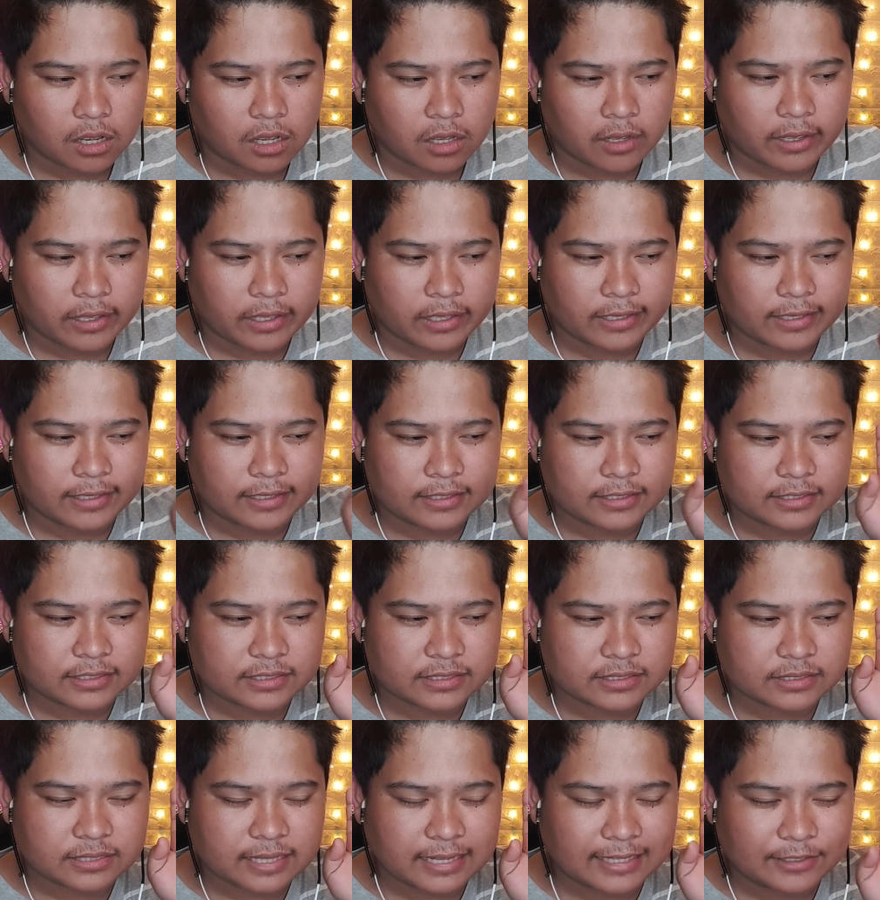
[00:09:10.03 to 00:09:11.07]

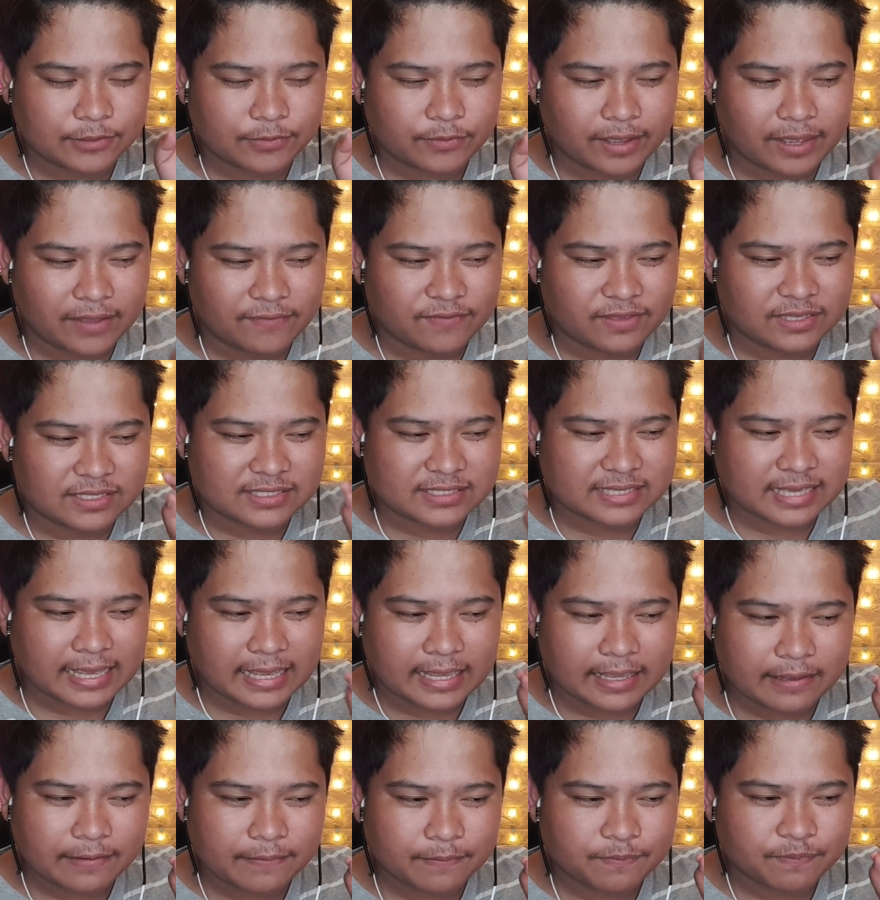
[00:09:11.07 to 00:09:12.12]
Because they do have the
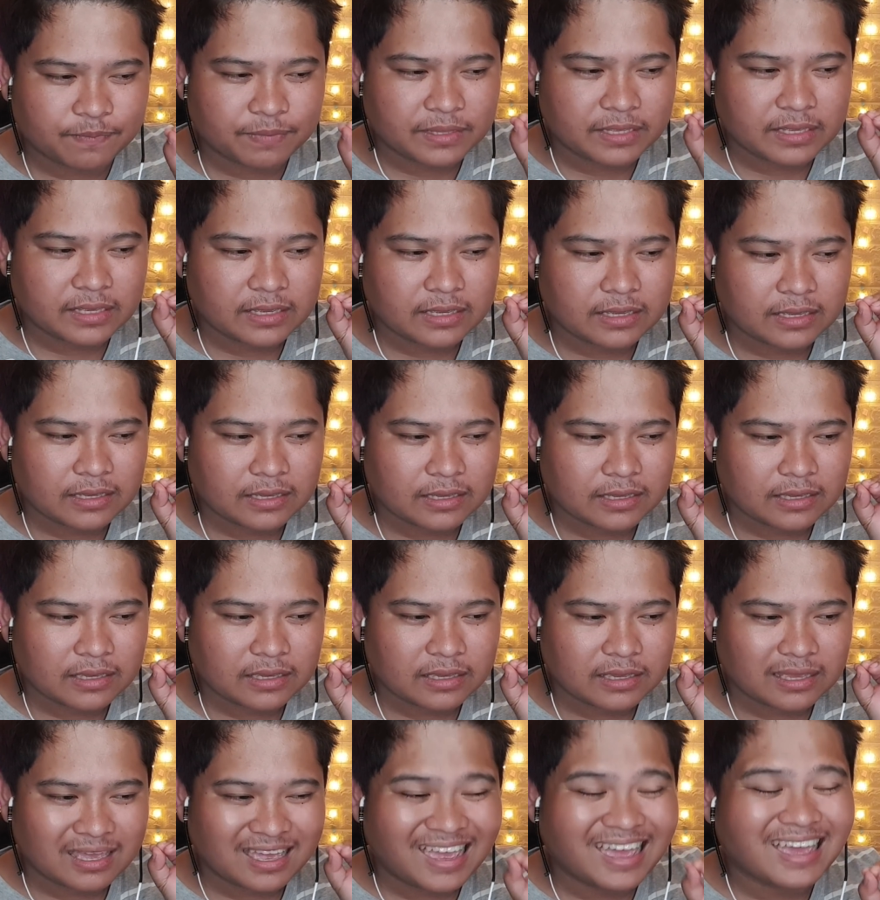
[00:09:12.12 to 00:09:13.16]
same
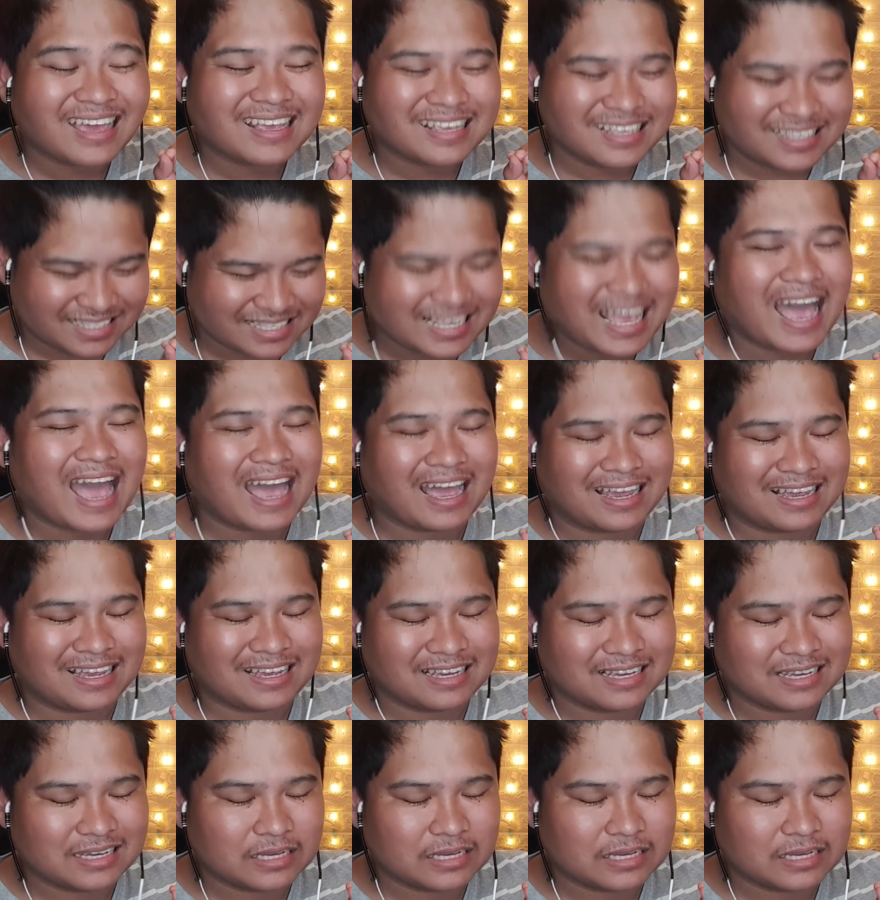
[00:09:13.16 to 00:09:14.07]
exact